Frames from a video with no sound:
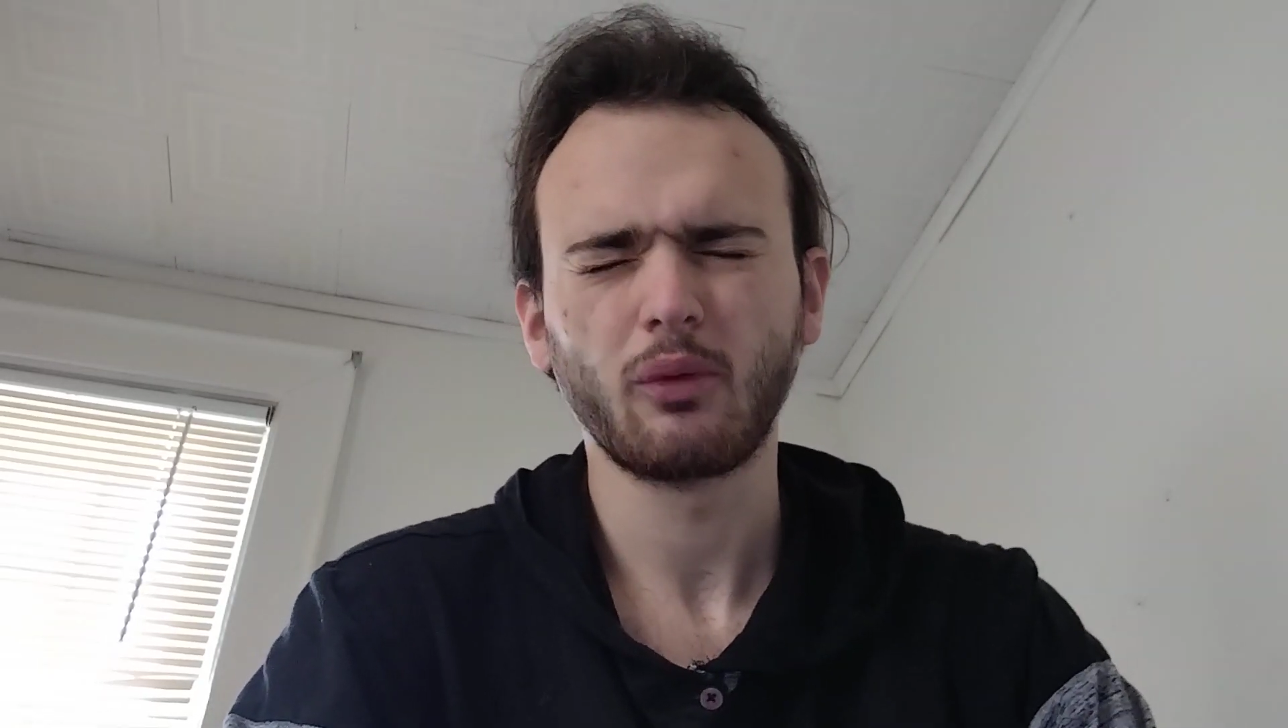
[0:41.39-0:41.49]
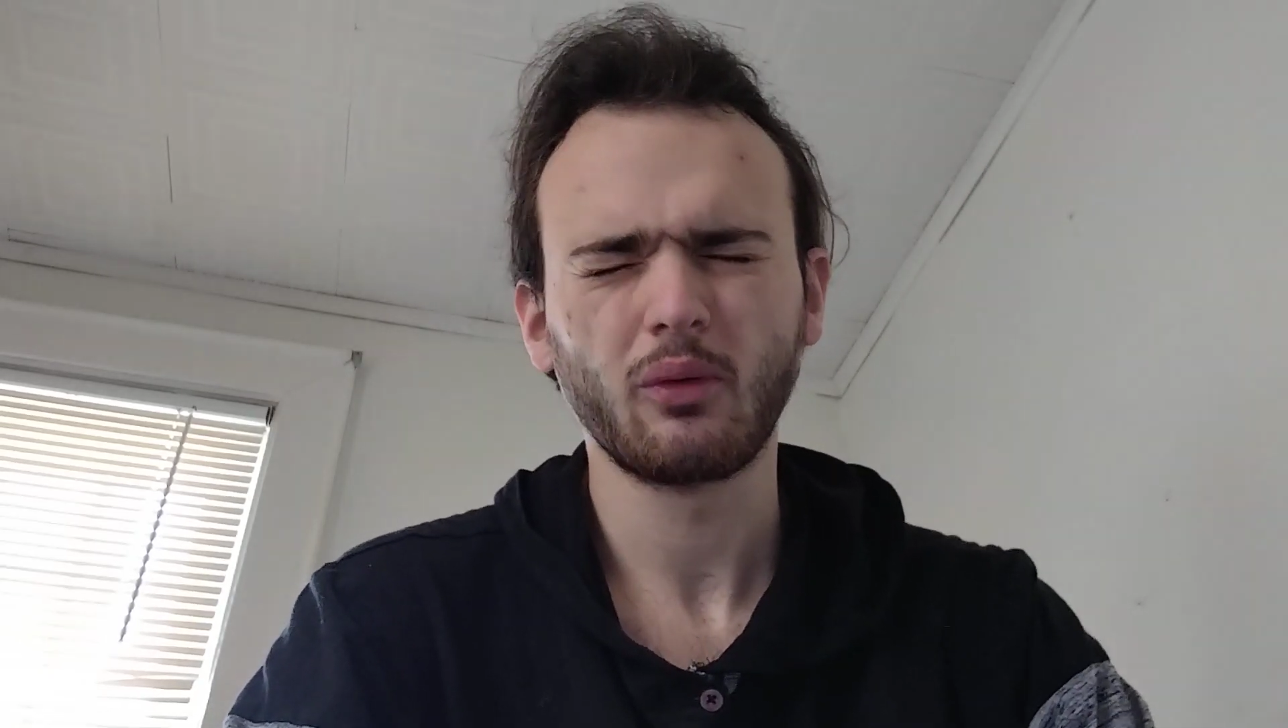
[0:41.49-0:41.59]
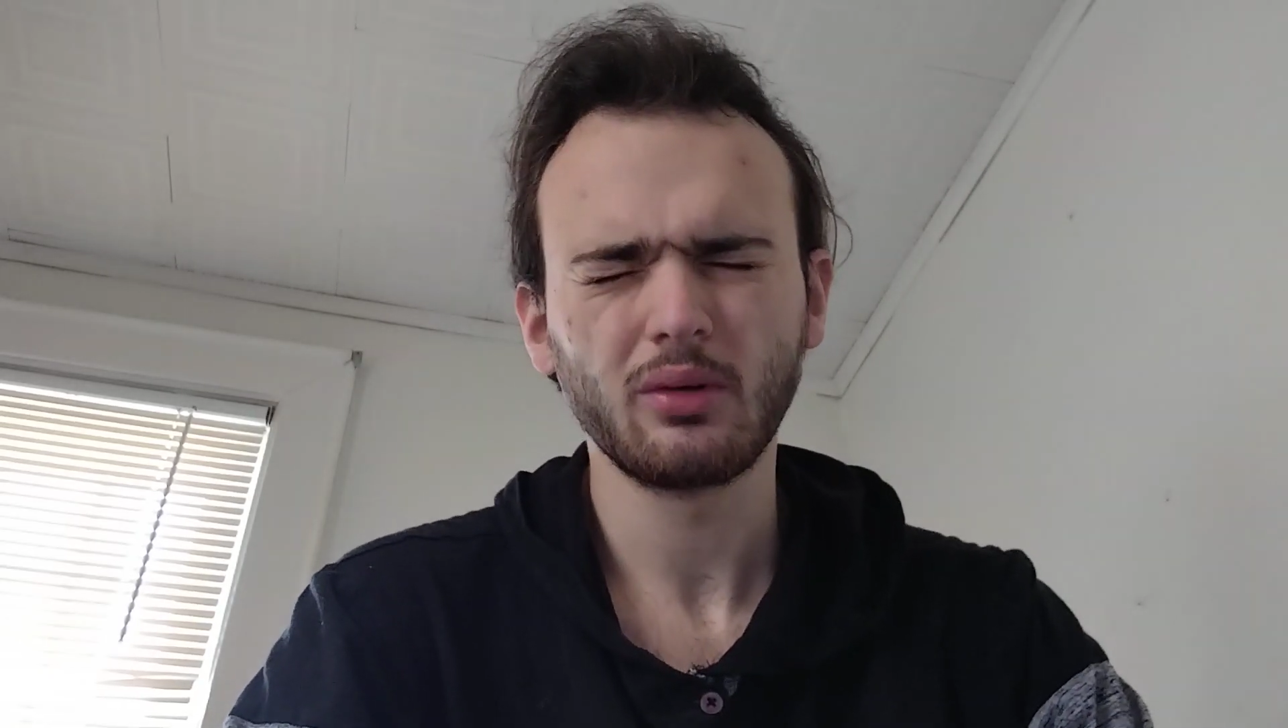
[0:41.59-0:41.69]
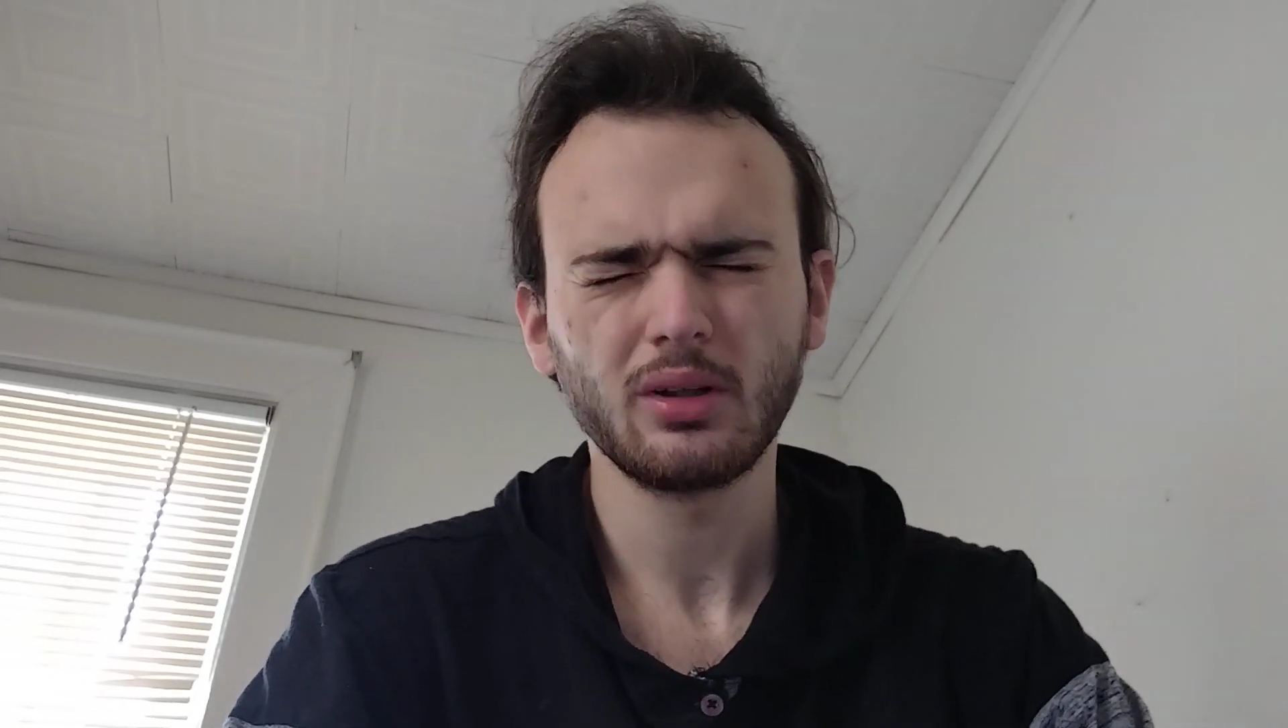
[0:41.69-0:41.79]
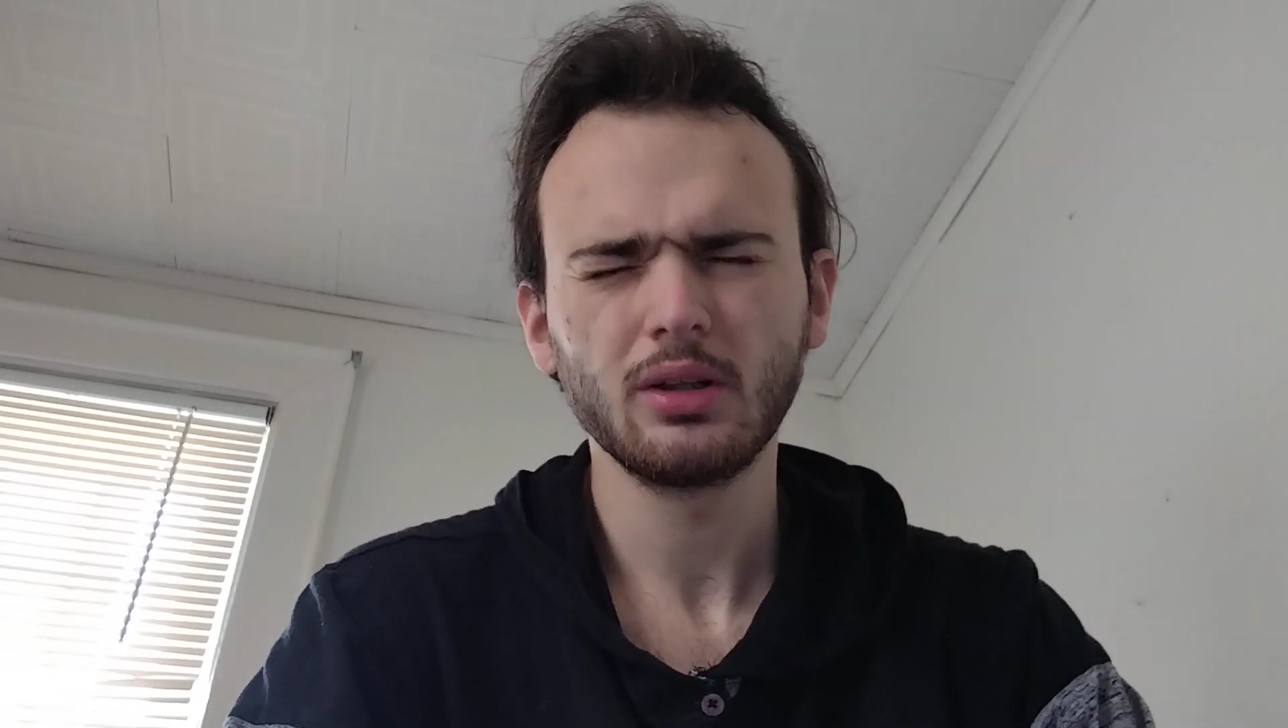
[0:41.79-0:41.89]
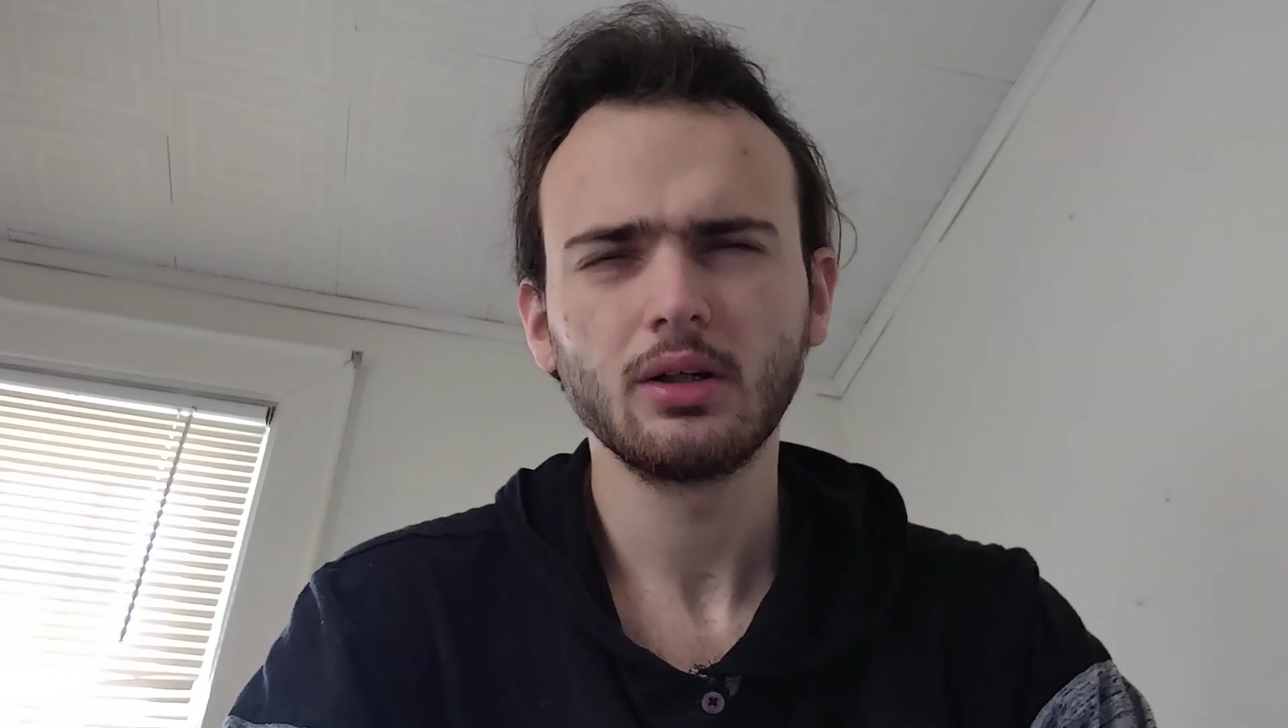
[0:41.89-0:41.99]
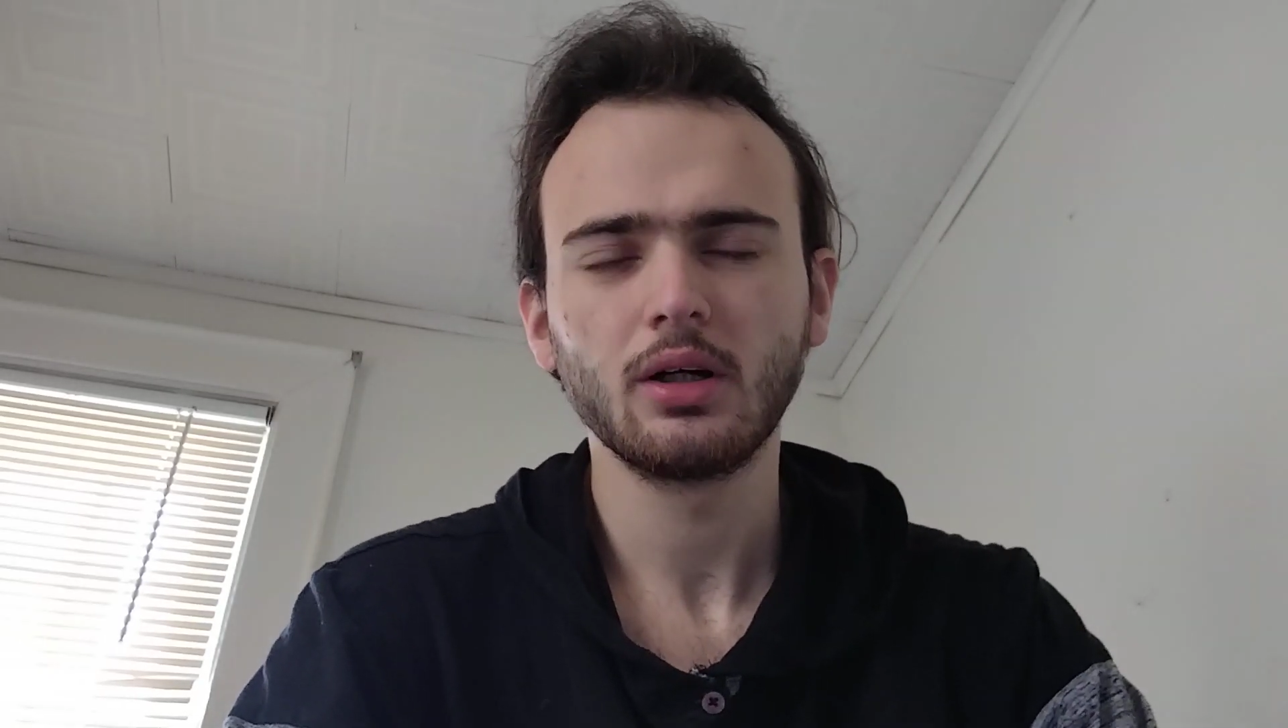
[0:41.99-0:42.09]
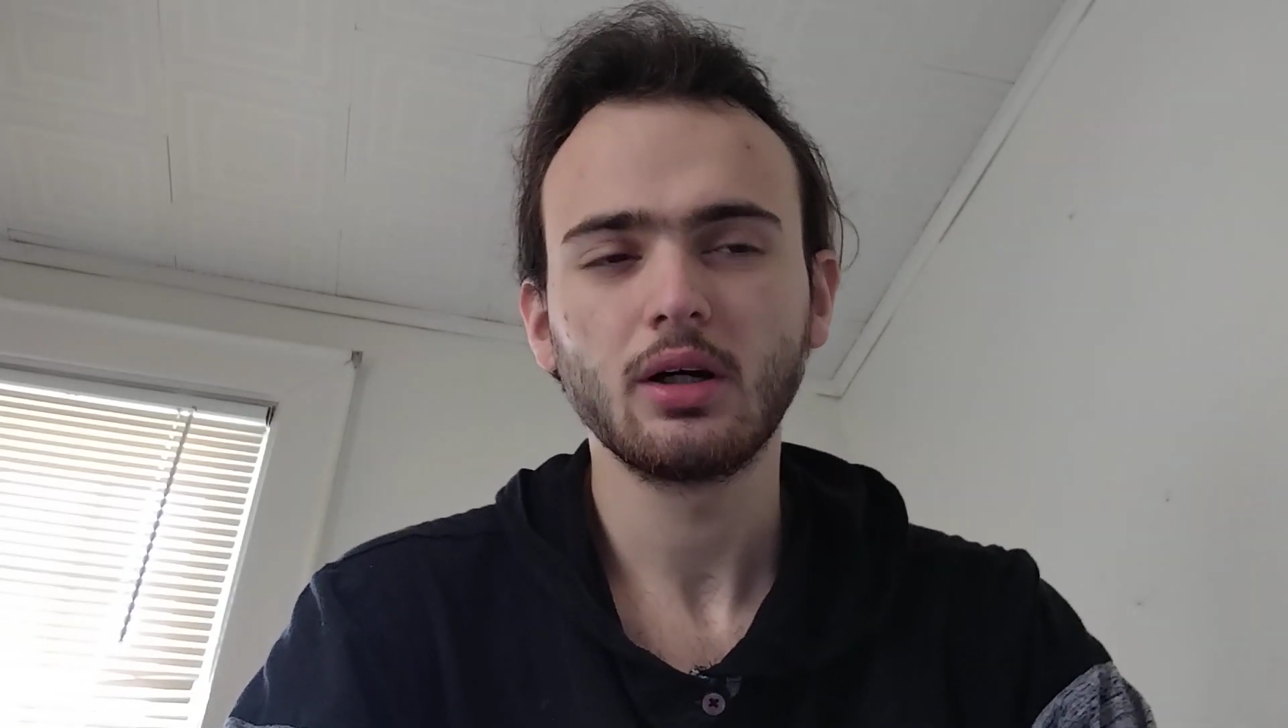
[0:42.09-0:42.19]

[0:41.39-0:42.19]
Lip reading: role